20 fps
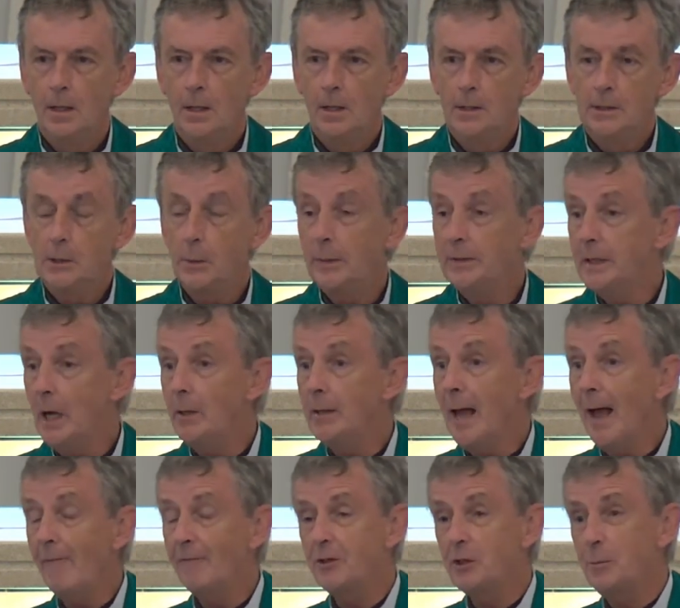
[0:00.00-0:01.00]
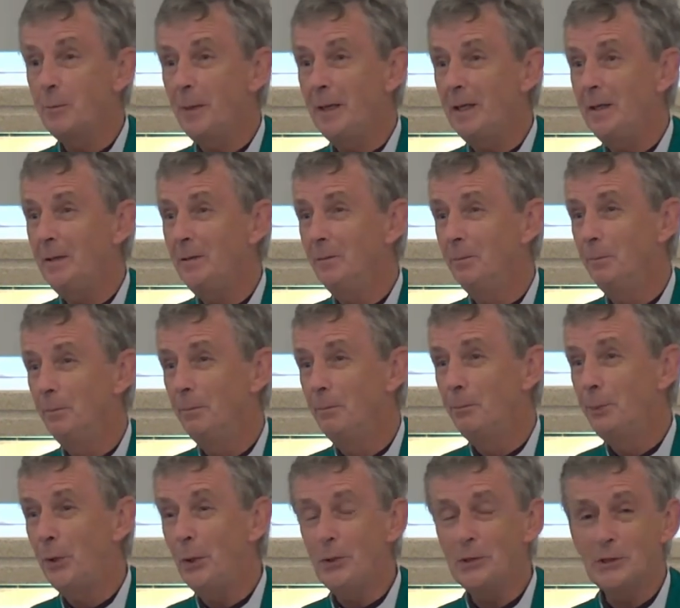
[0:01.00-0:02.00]
So we don't have to be
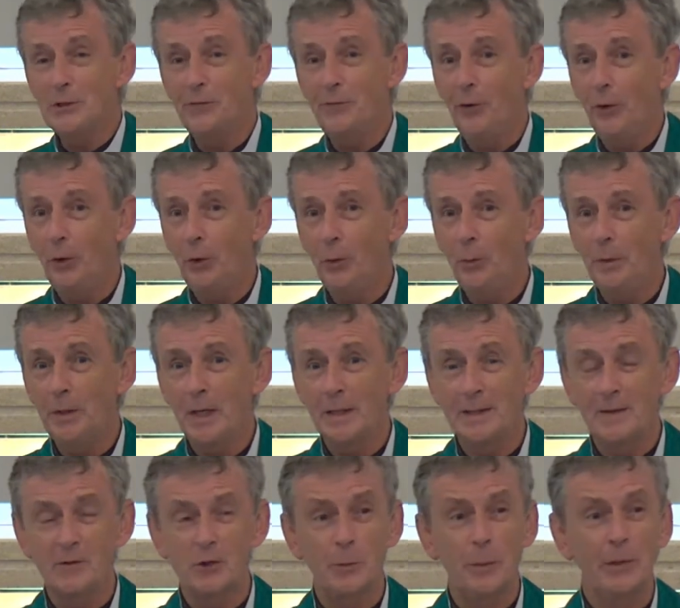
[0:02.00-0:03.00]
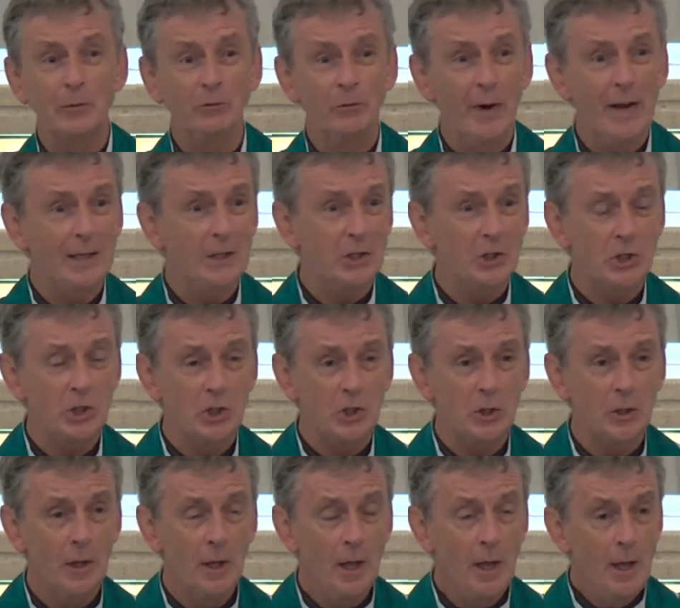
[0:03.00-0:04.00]
beautiful, we don't have to be rich,
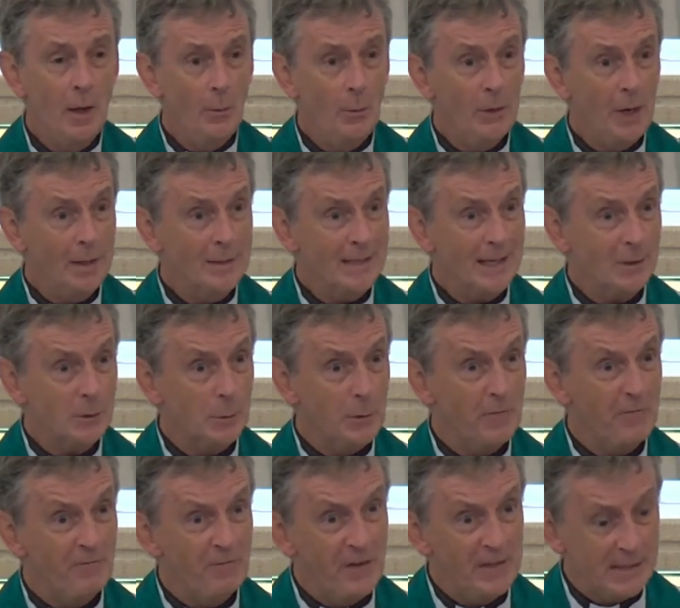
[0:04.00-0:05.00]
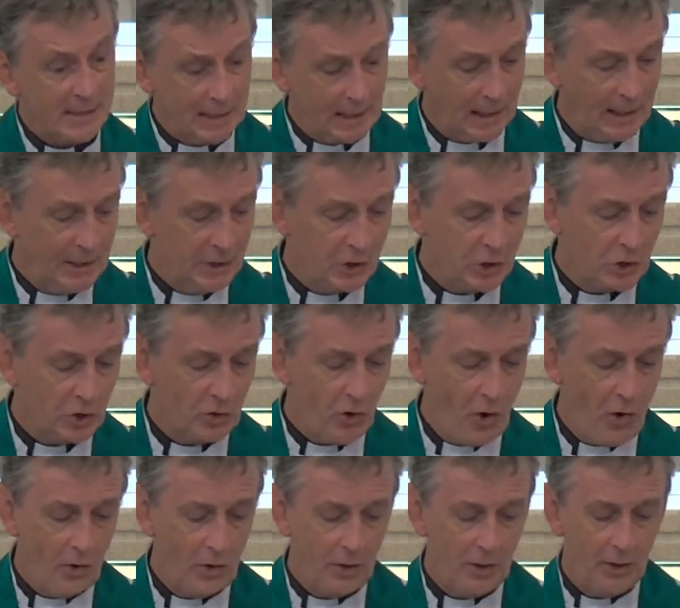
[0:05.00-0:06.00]
we don't have to be physically
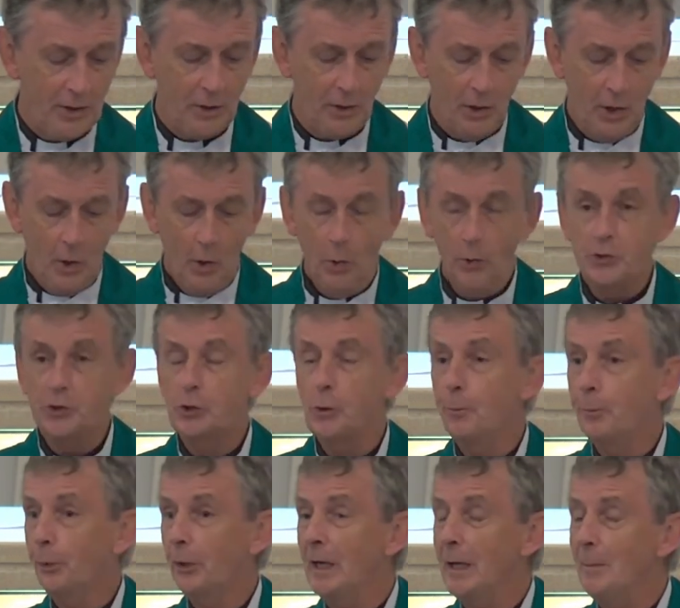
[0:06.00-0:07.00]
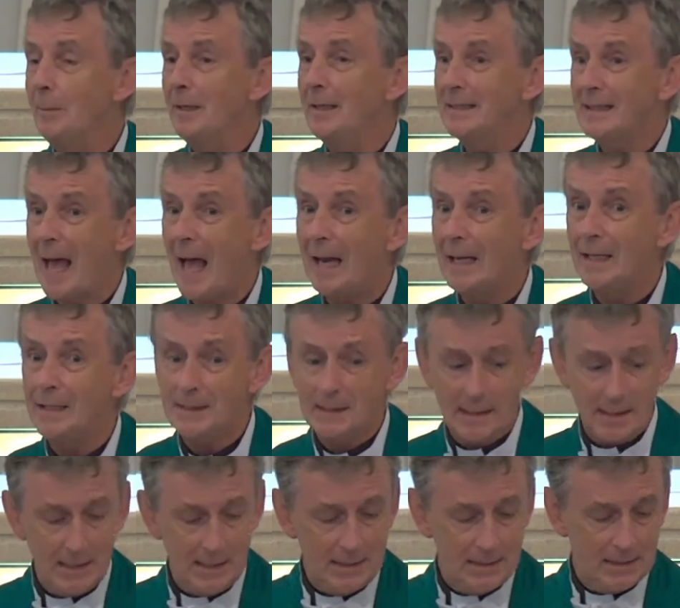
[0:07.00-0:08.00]
strong or supremely
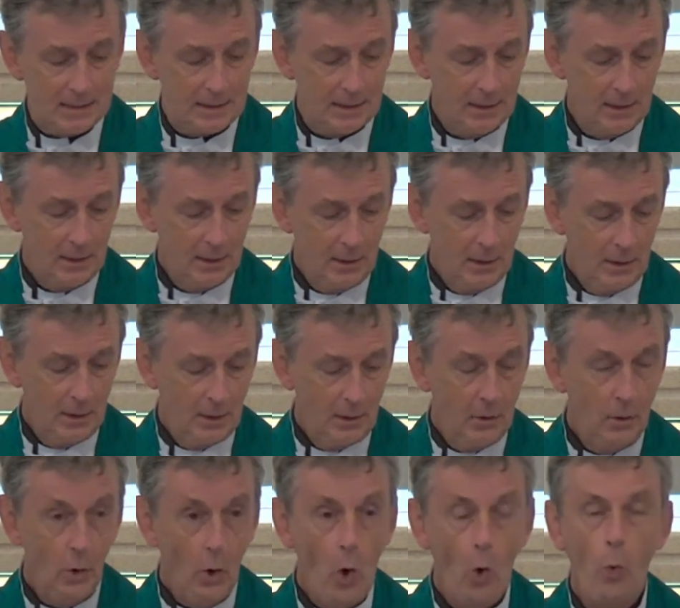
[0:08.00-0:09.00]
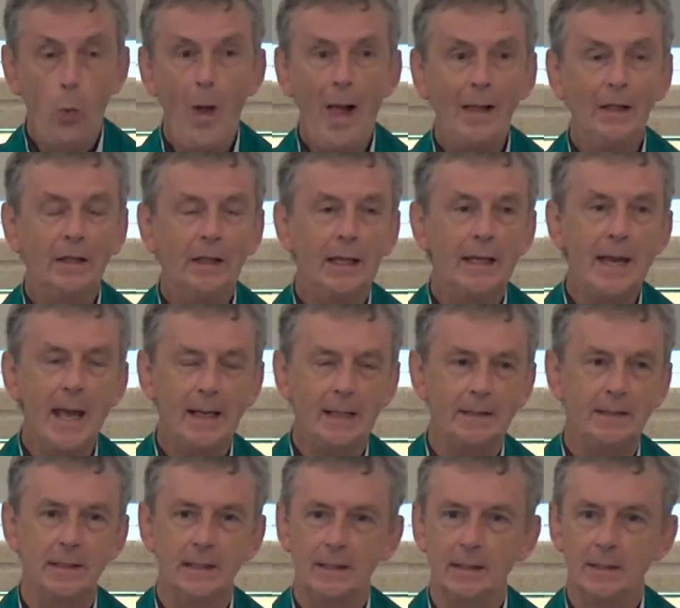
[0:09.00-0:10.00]
talented or
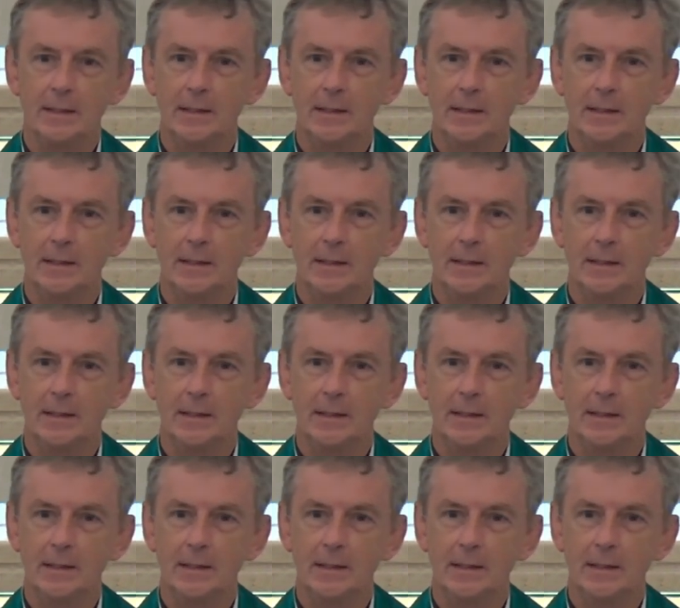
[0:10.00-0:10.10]
well-connected.